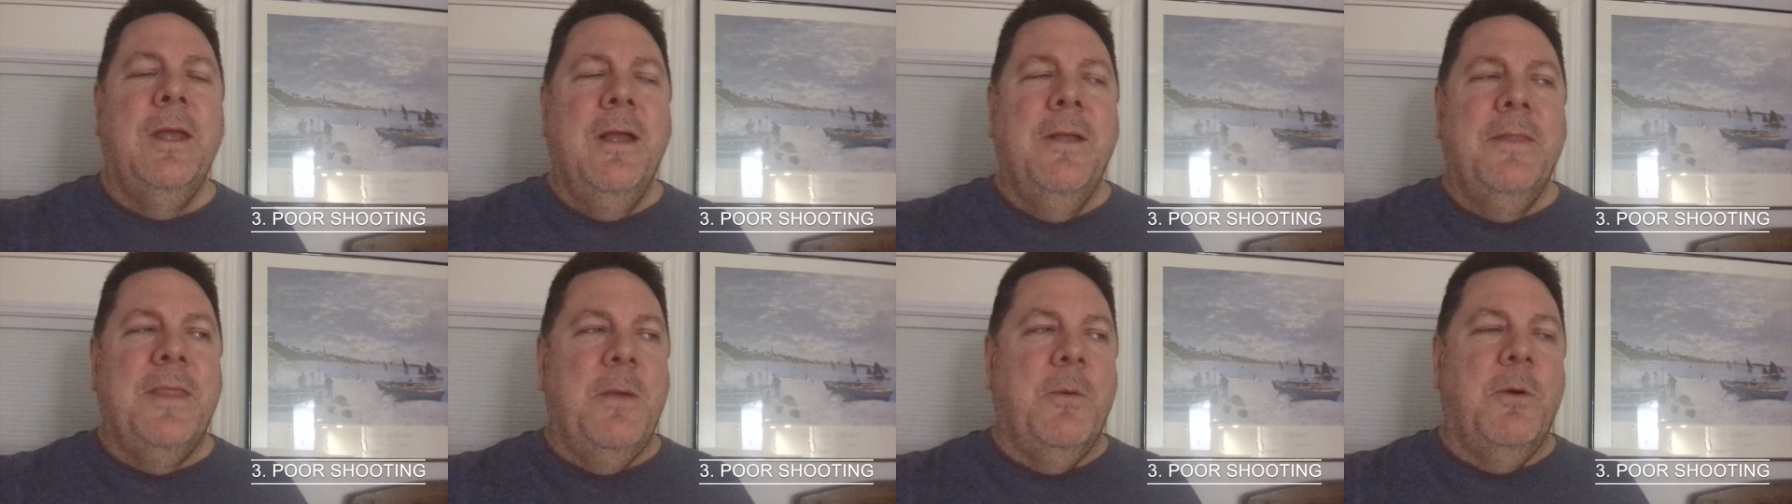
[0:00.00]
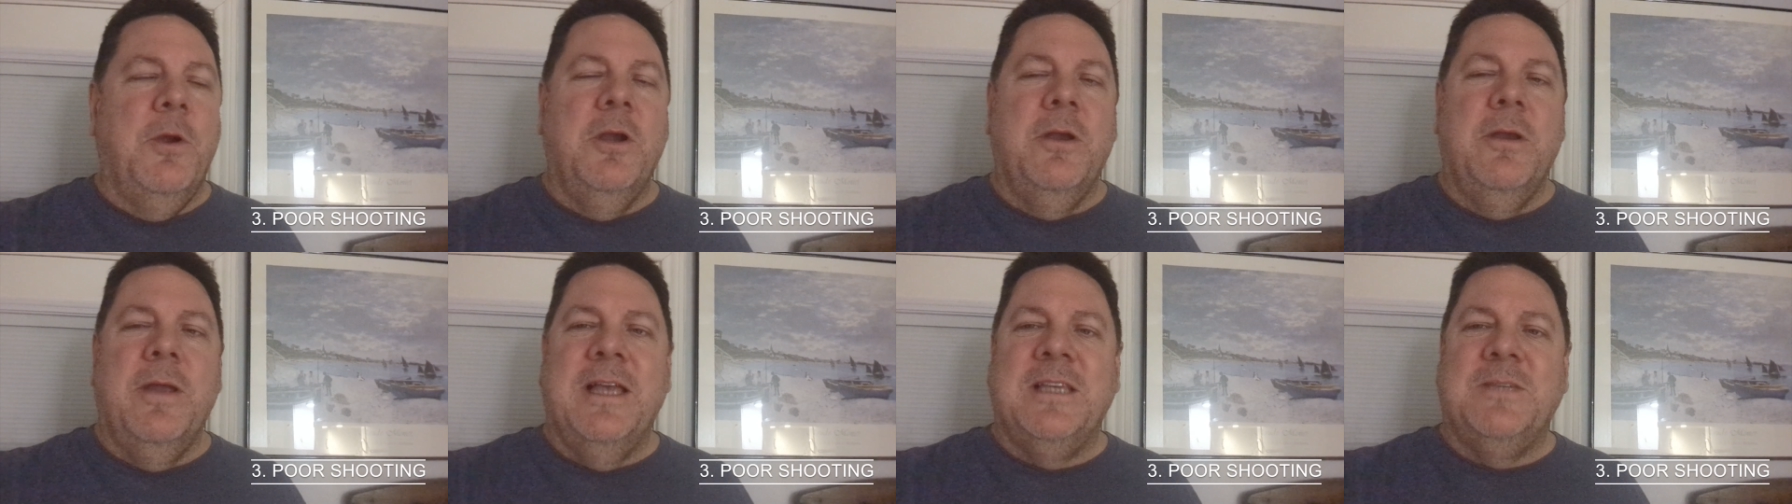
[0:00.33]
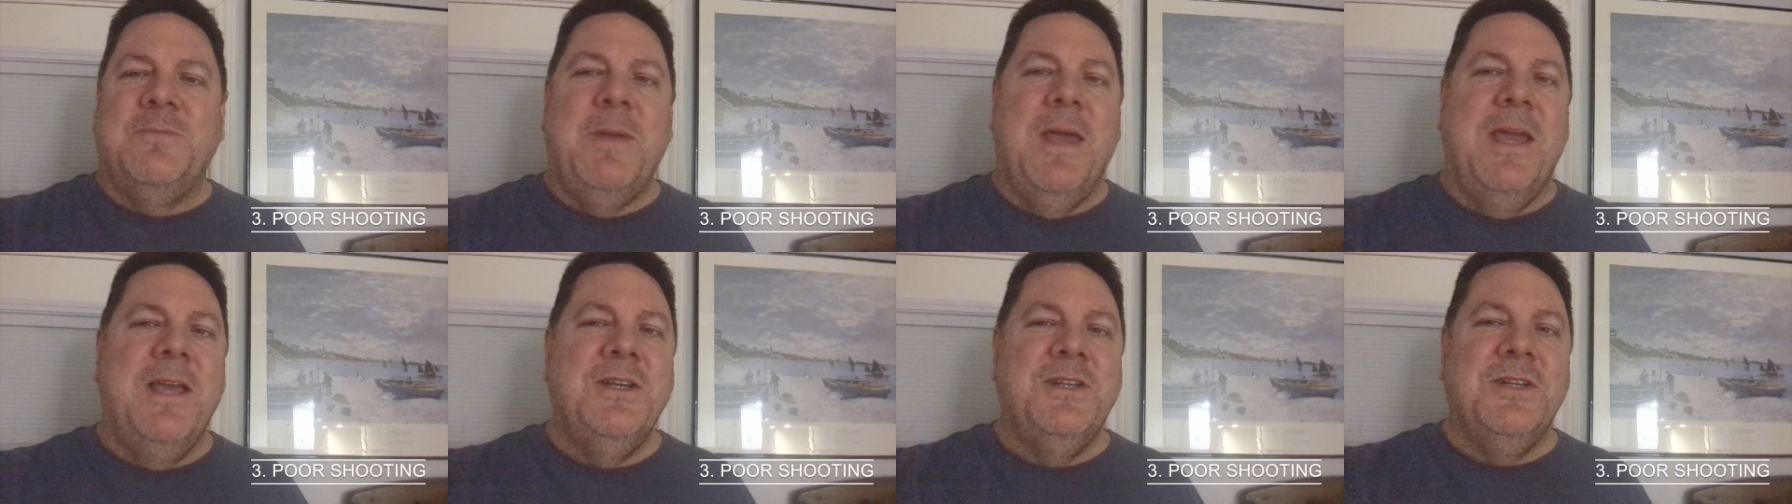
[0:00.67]
They weren't as
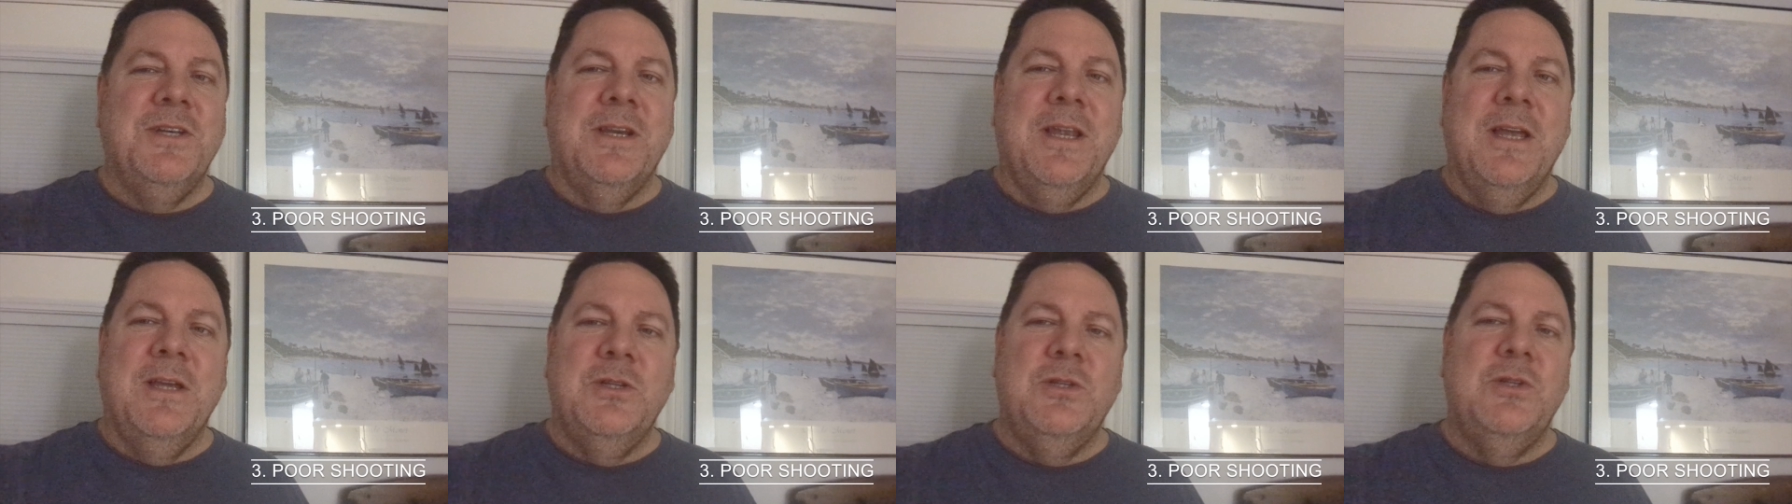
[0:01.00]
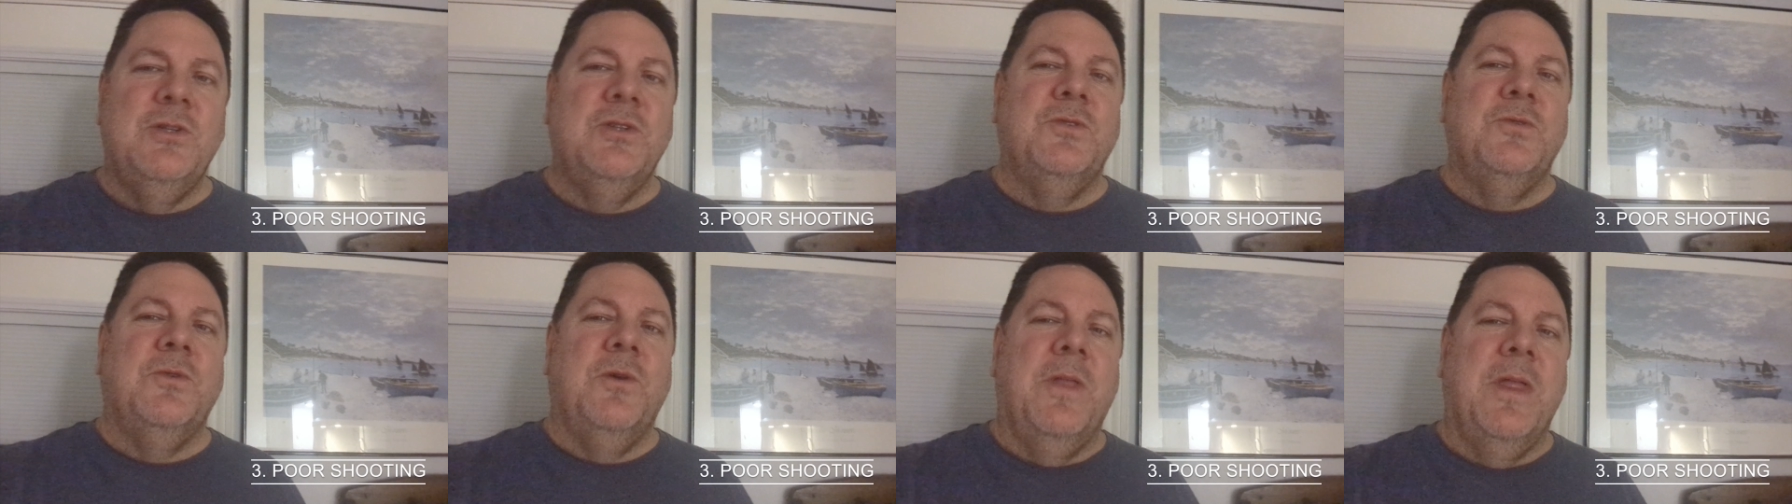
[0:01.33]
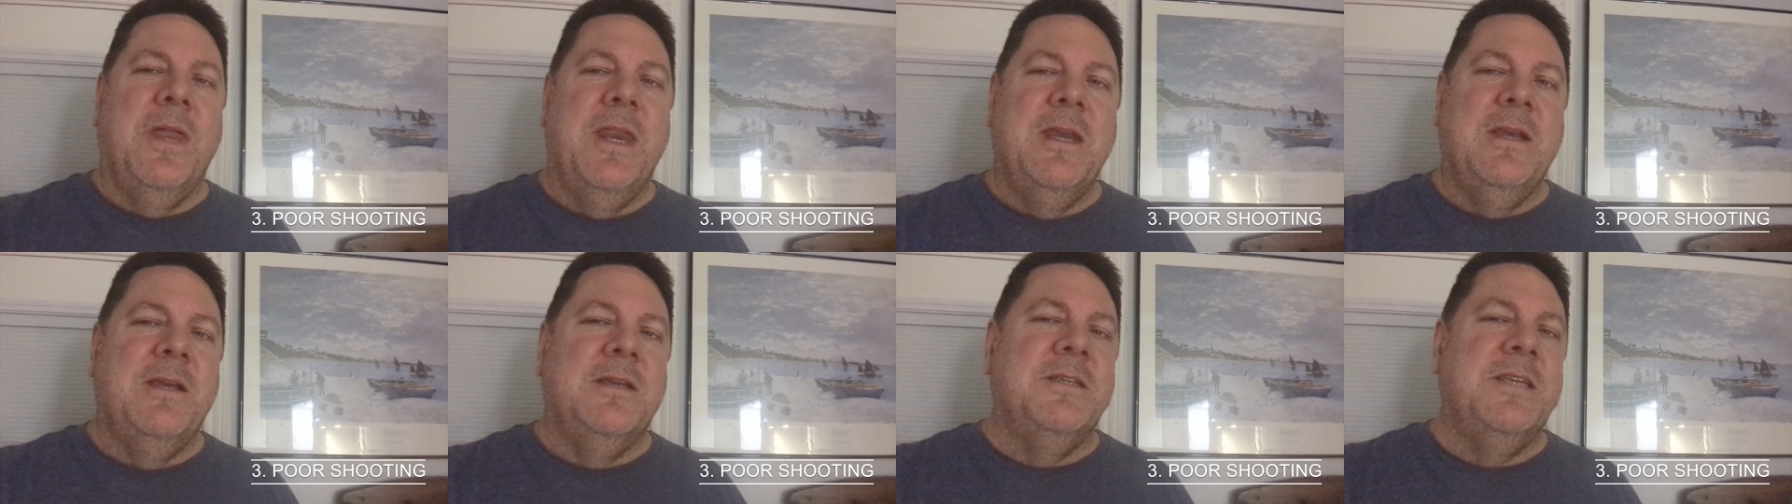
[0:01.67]
patient as usual. They
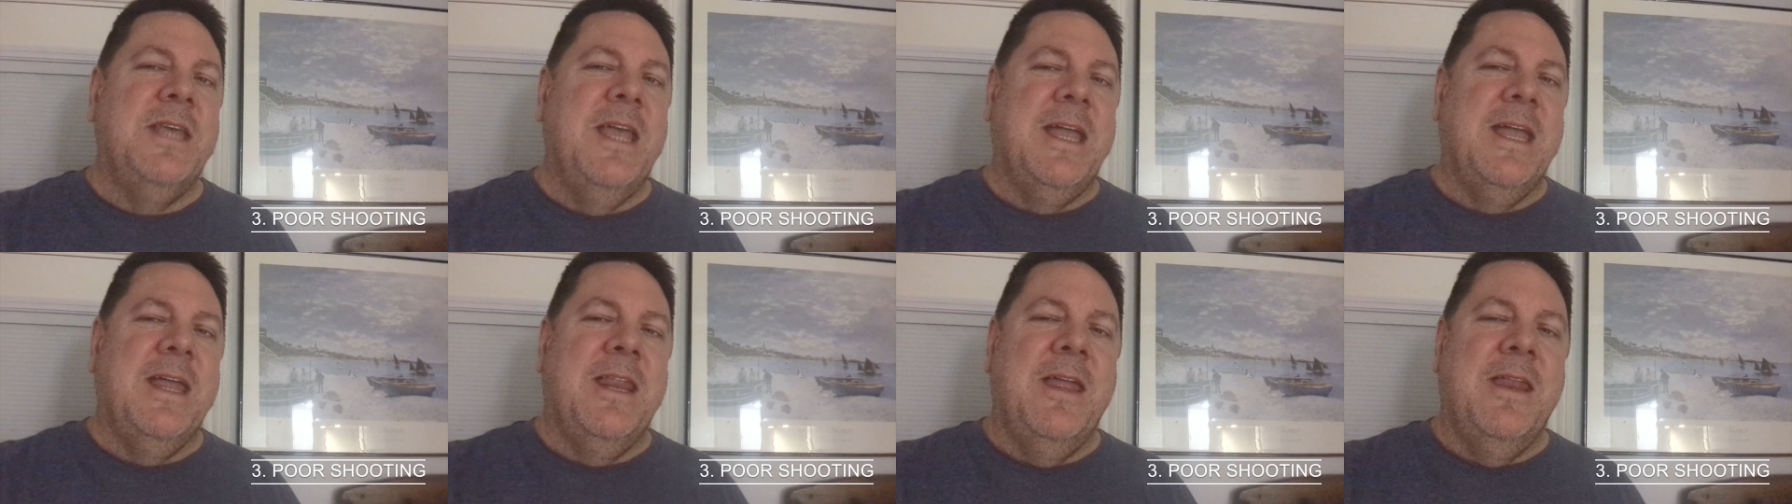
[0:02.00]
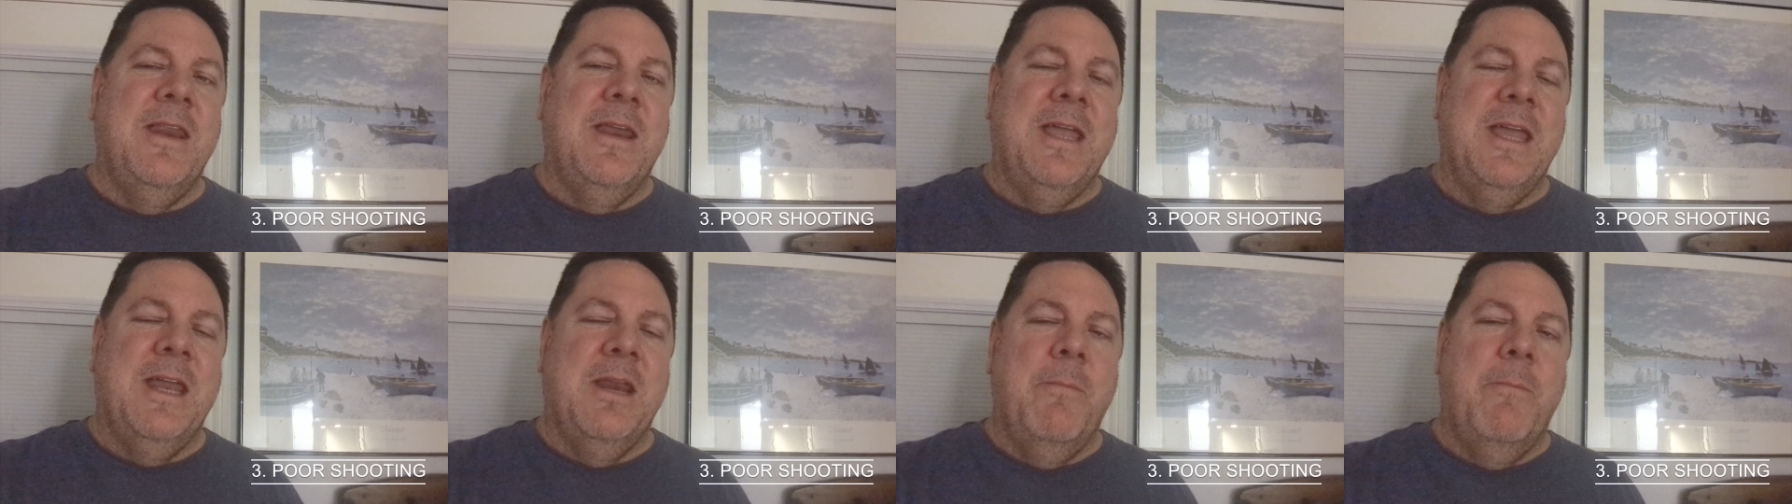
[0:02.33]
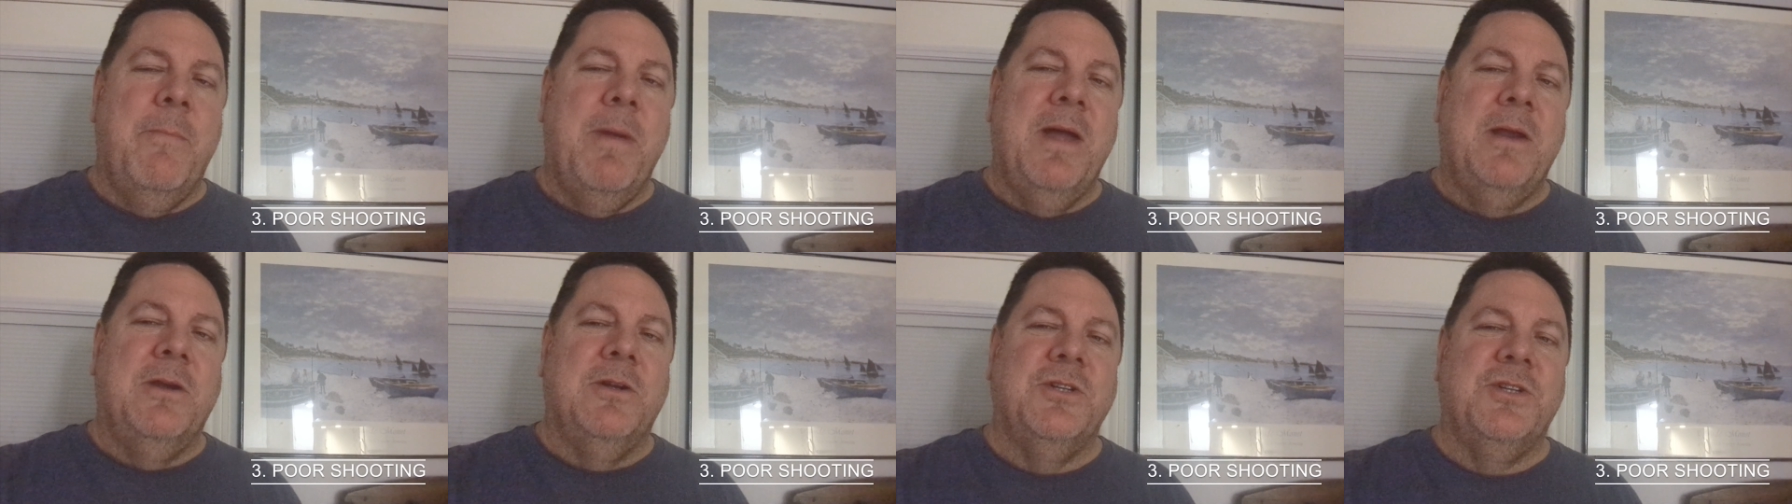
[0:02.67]
didn't take it in and get a
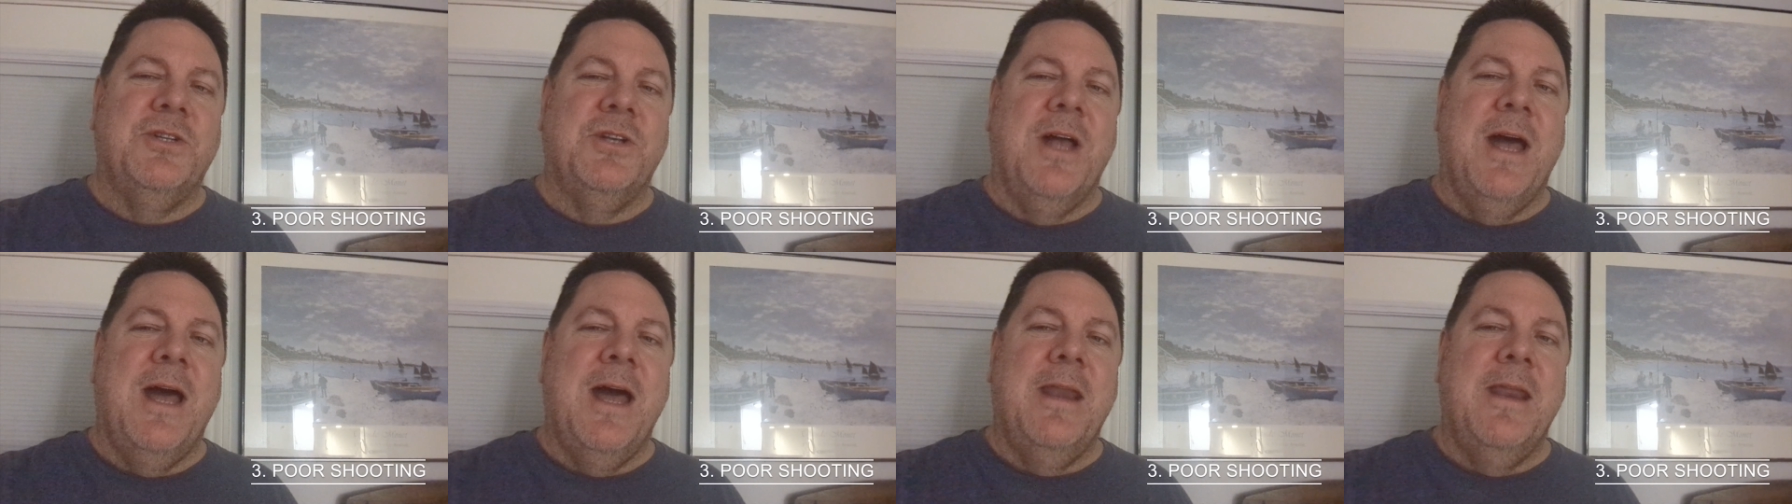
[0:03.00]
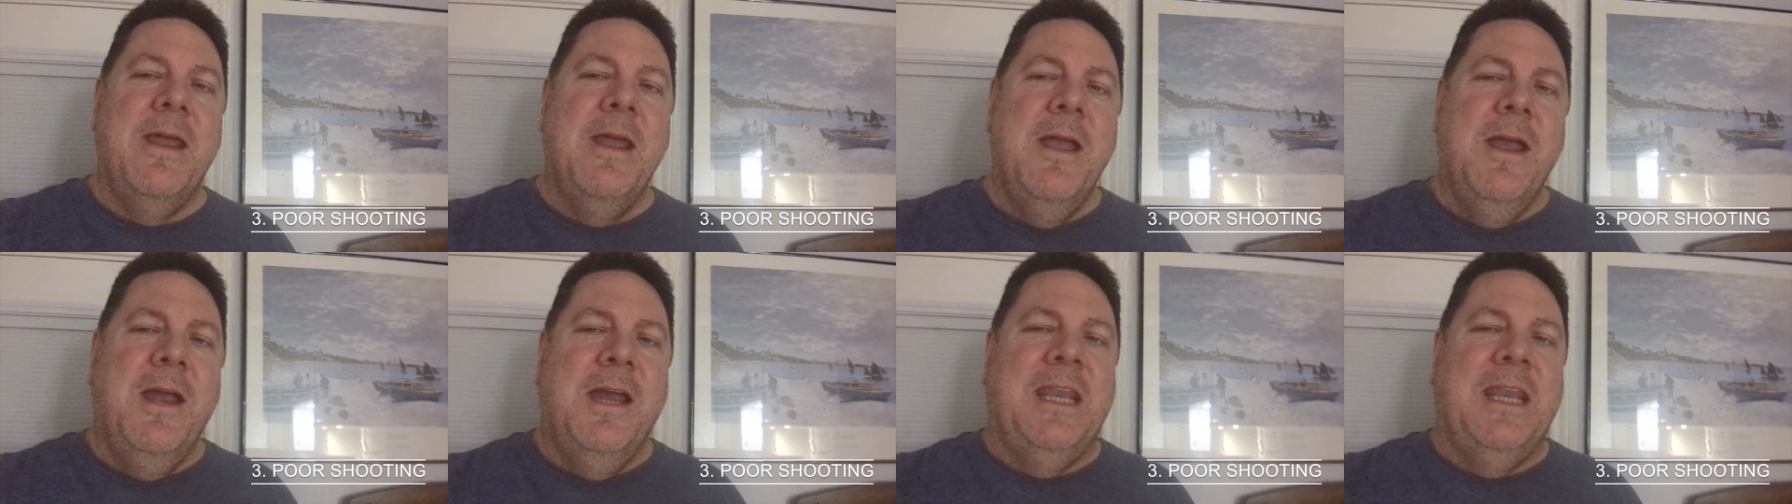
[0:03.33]
better shot,